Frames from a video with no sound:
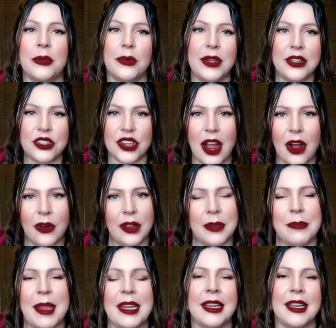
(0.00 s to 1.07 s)
reach out and
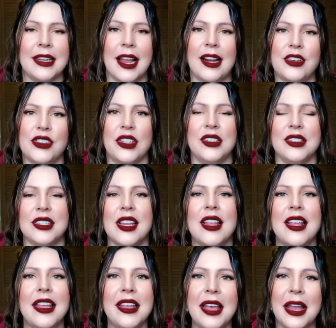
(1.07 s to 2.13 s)
make connections
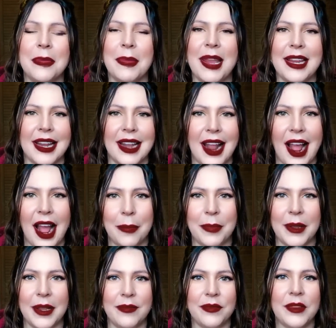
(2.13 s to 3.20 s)
and make it
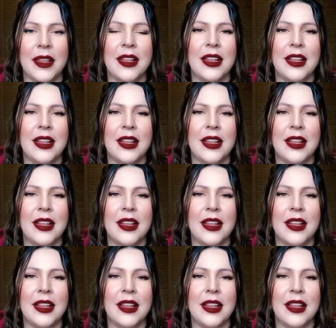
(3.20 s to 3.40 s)
happen.